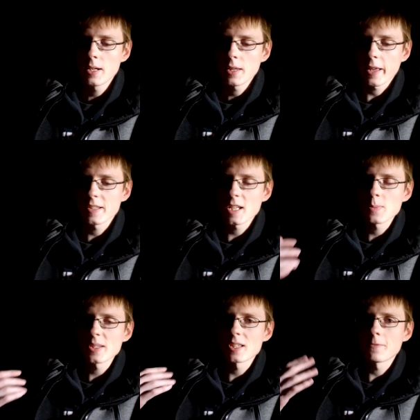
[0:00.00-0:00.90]
Like it takes
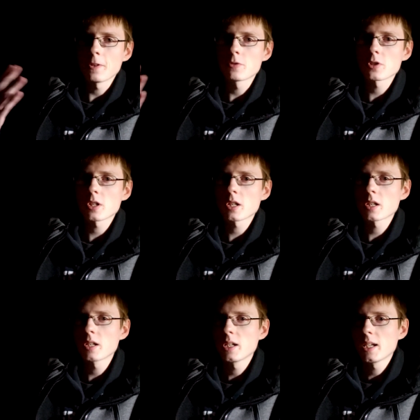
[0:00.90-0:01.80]
place in the
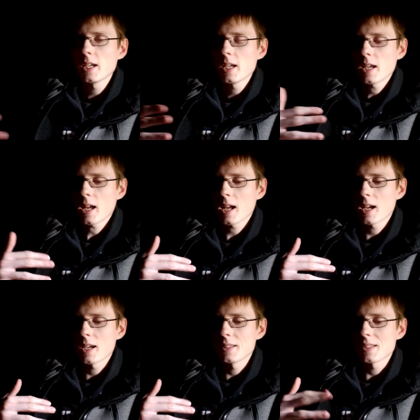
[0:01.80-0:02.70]
future,
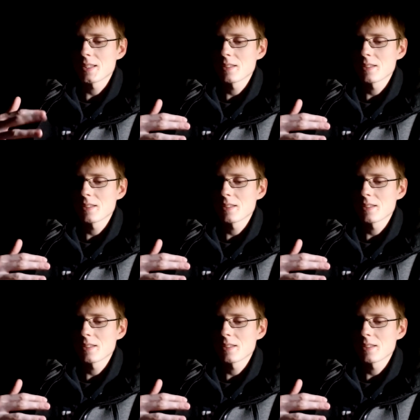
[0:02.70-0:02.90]
and